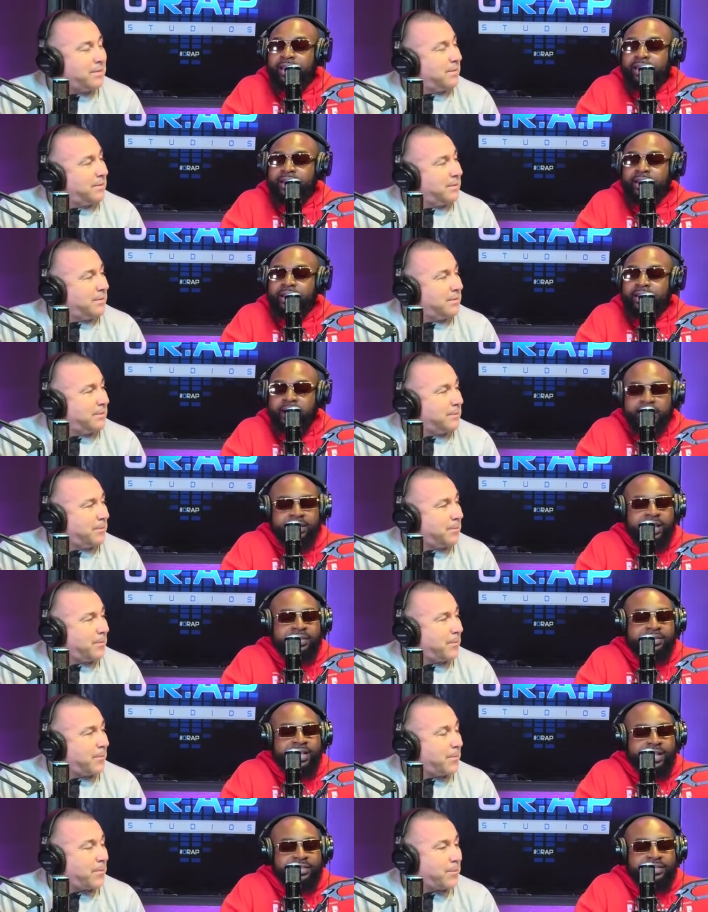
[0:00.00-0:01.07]
Speaker 1: yeah. uh, that that
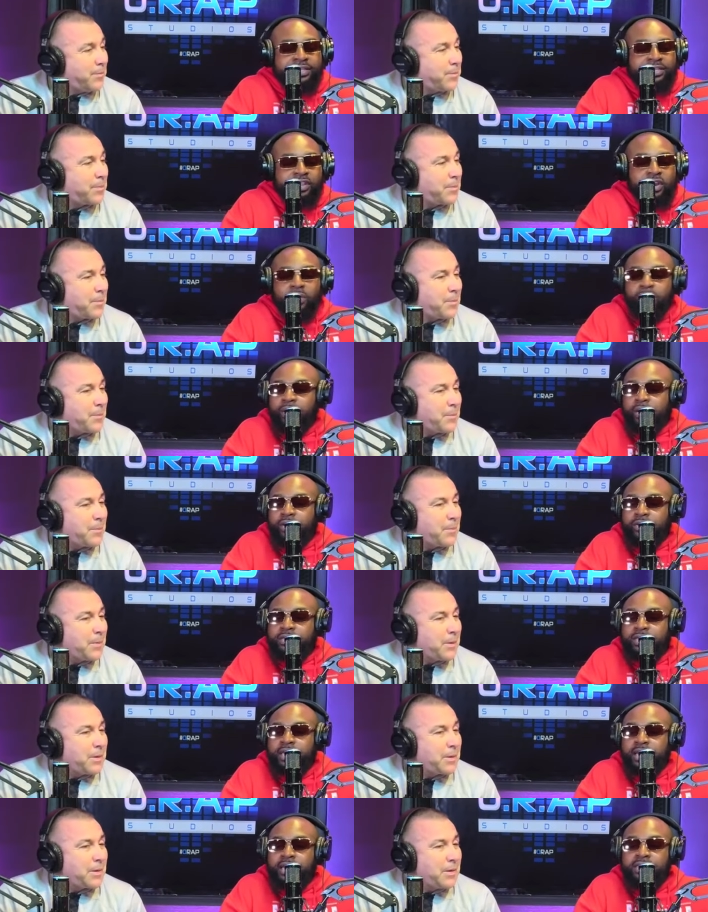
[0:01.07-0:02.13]
that's in your words.
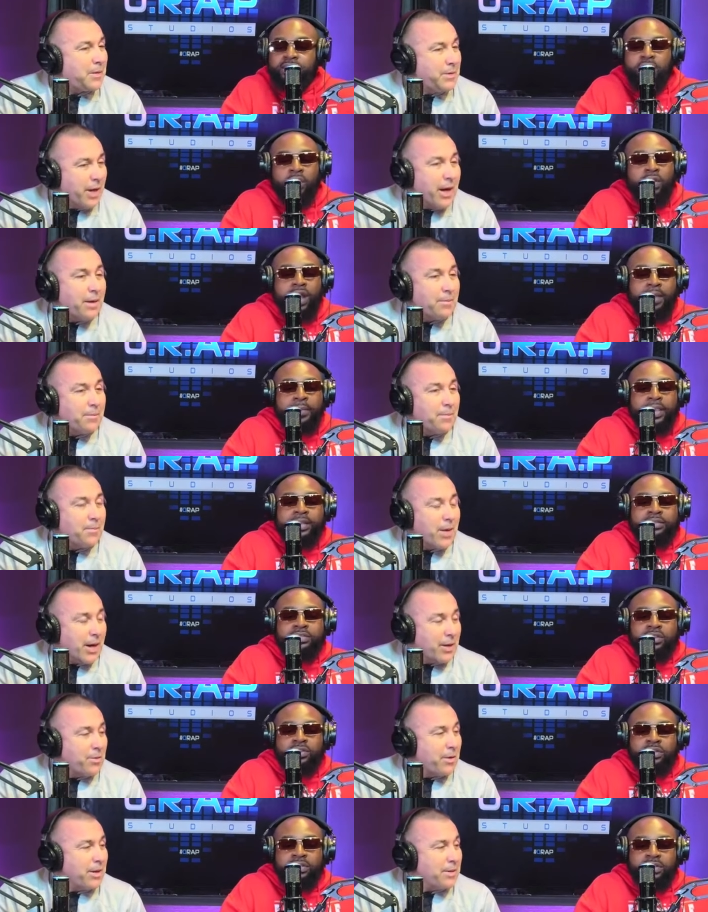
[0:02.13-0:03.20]
So yeah, I mean, so
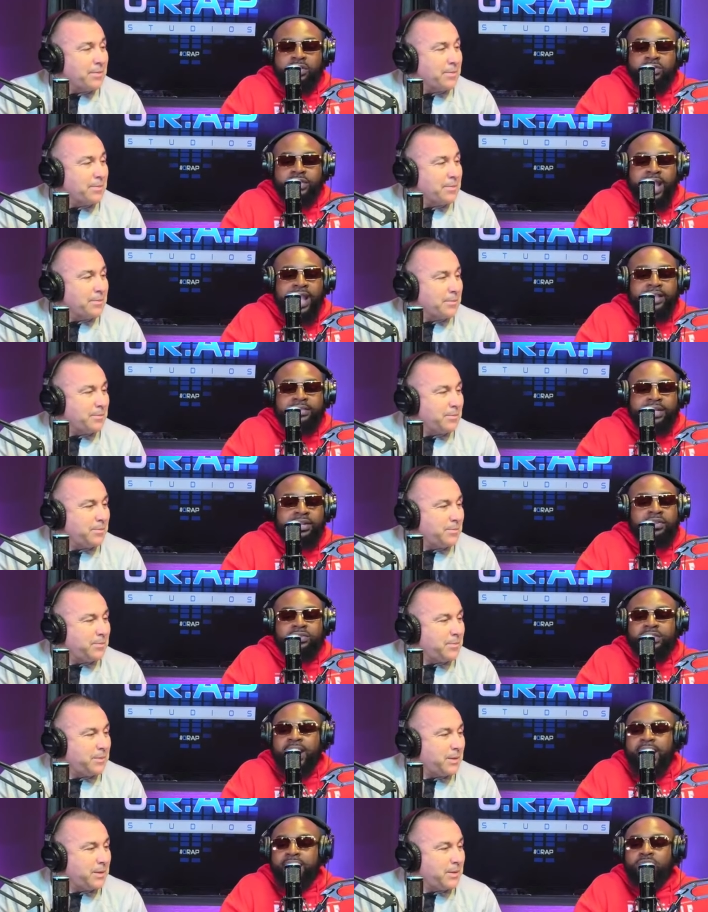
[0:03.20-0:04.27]
I those guys, none of those
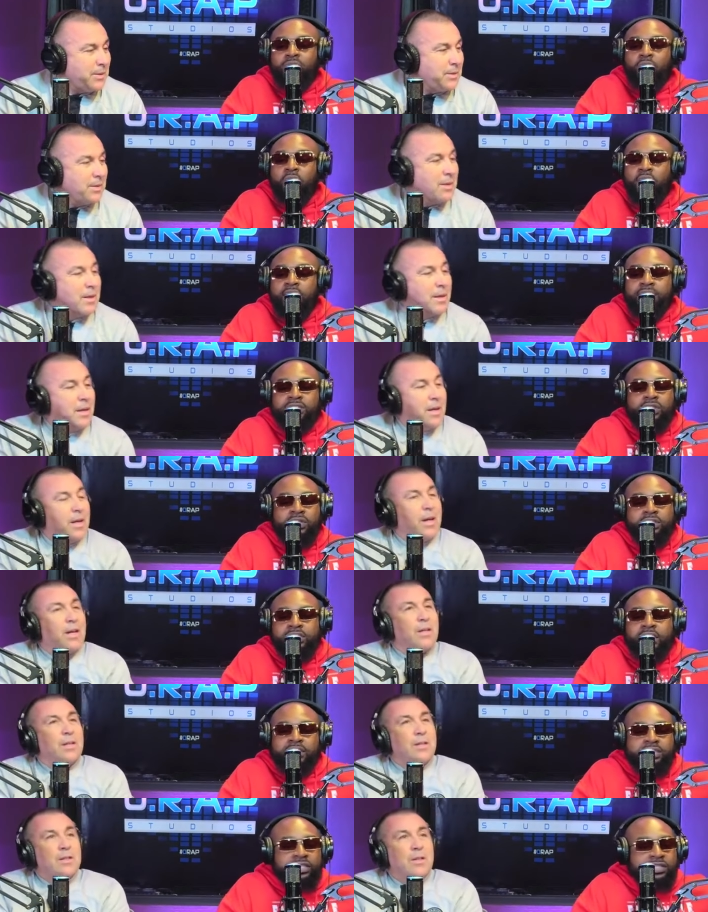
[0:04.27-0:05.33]
guys won. So
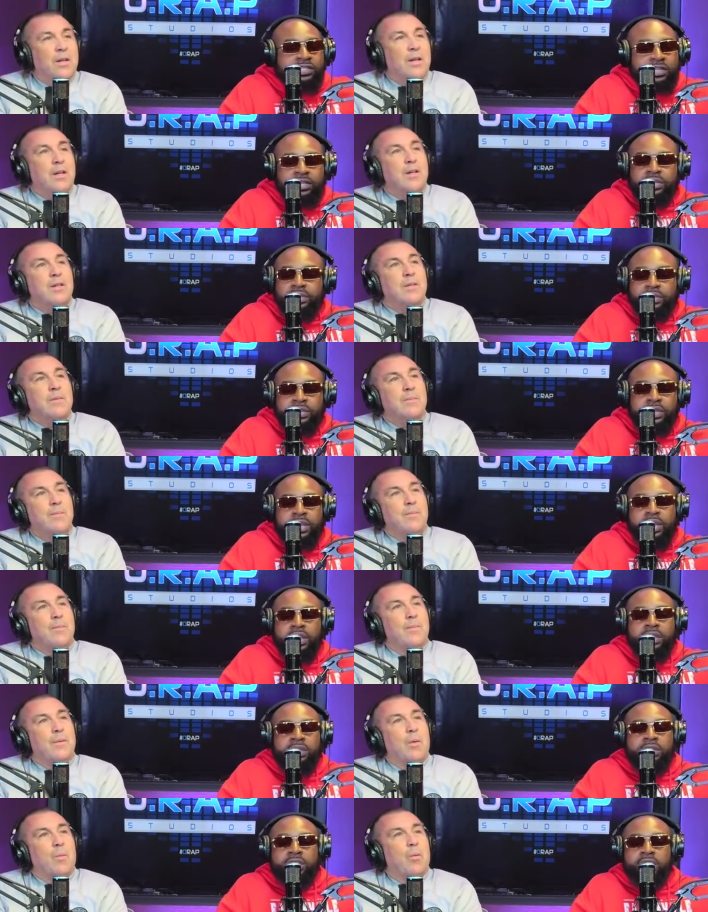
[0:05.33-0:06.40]
that's just
Speaker 2: you,
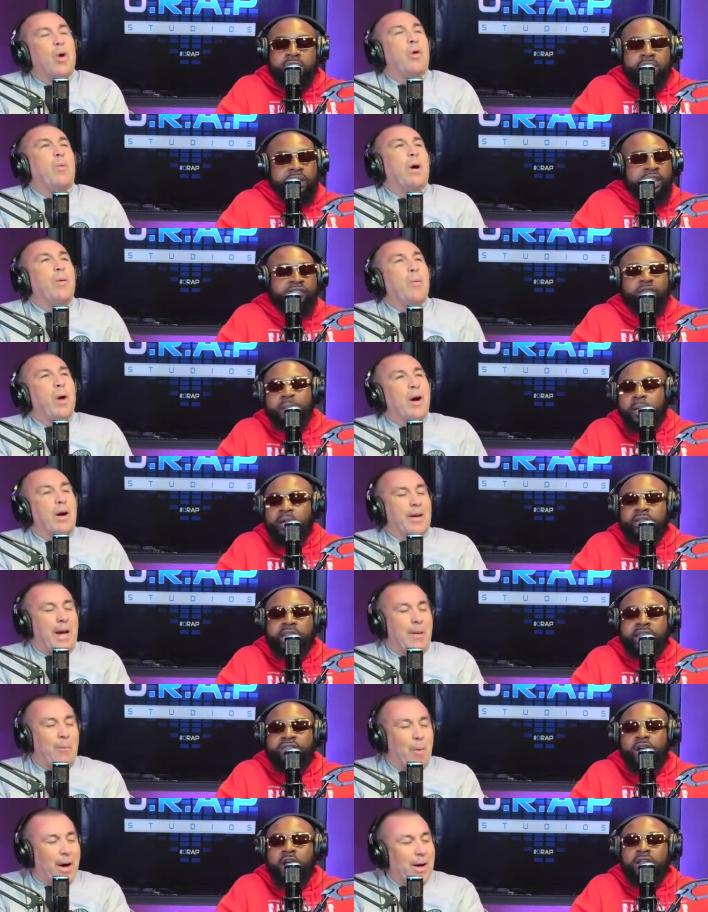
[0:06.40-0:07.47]
well, leave what, them, okay, leave
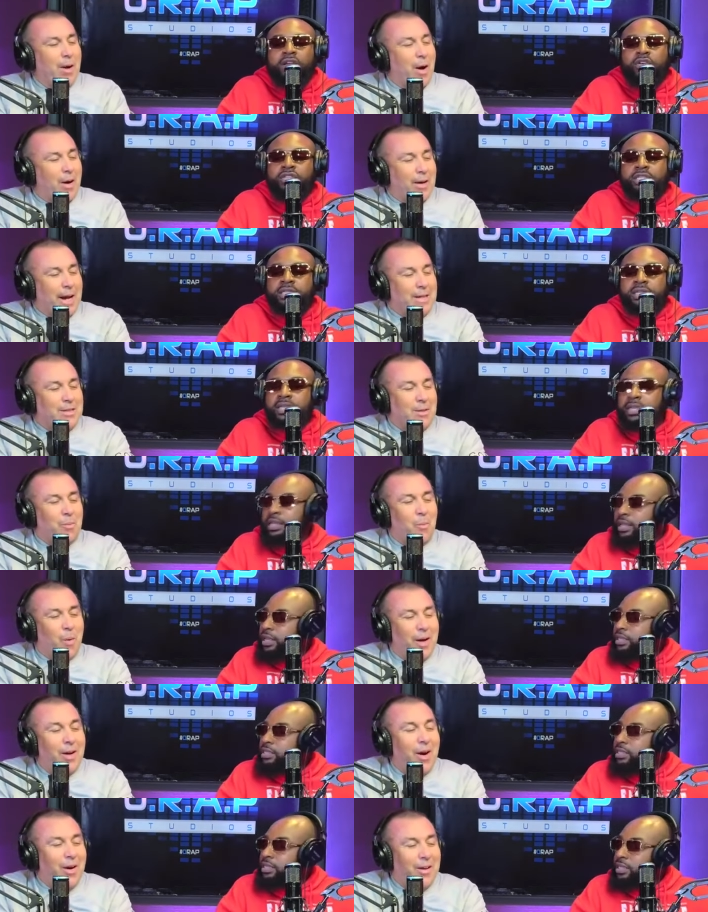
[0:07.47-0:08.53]
what, all those. Okay, so what
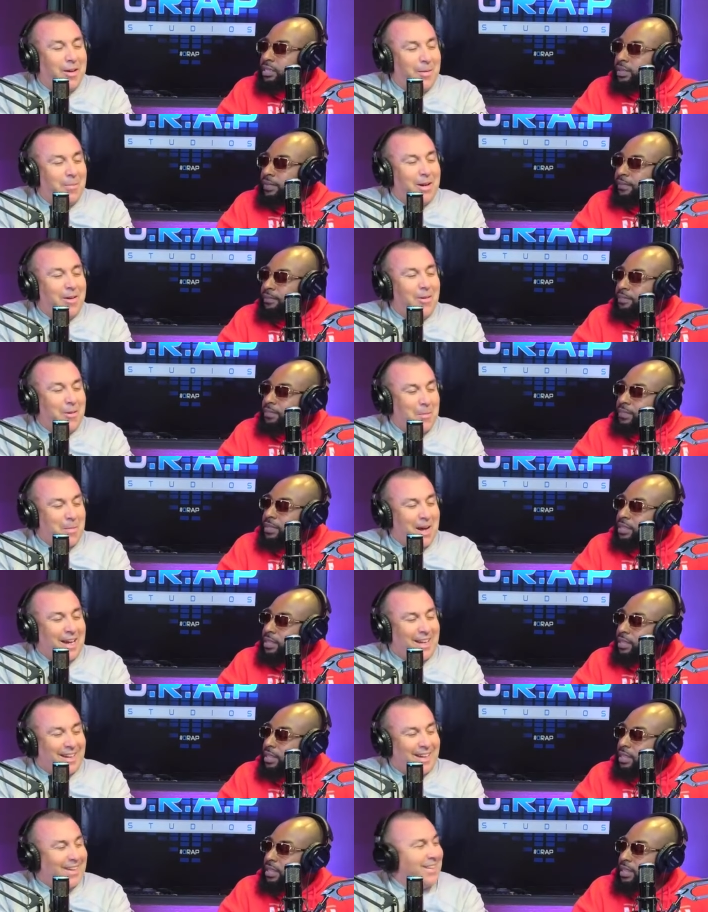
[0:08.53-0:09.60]
argument are you
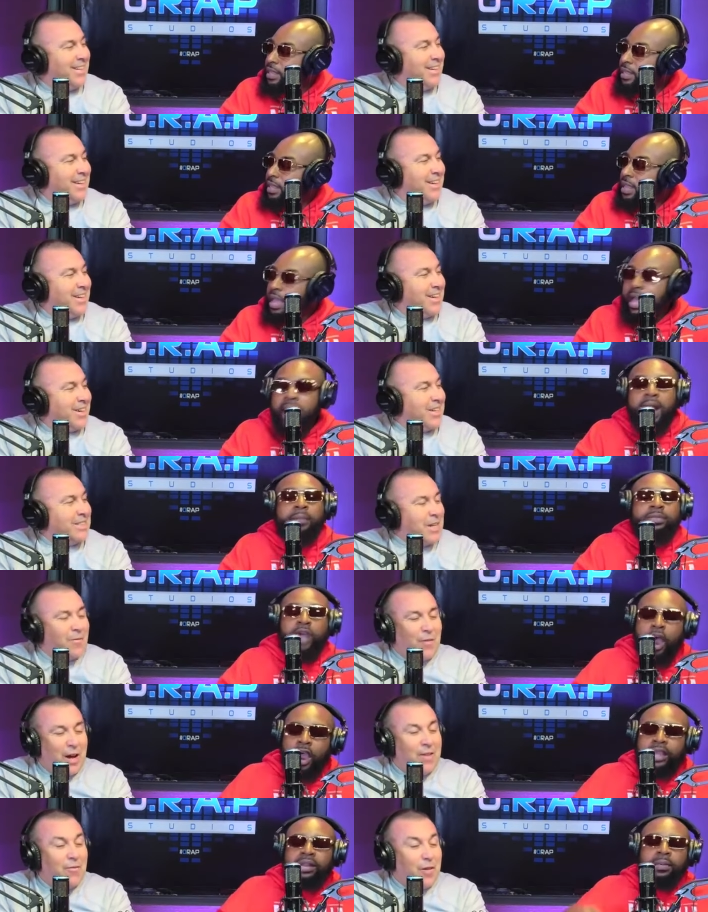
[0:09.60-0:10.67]
making? The
Speaker 1: if,
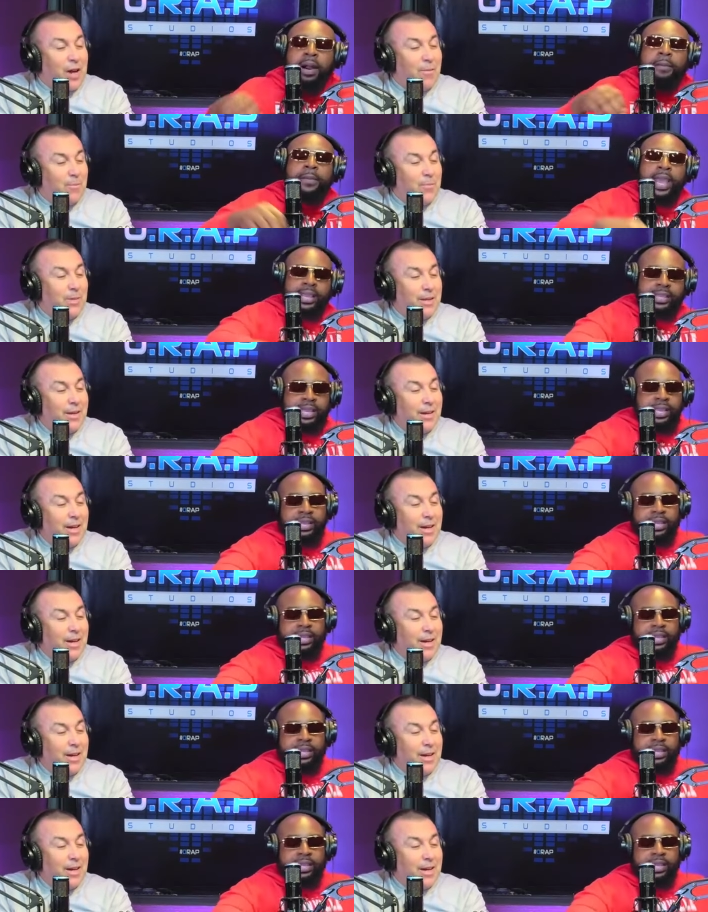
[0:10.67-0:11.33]
argument if, I'm making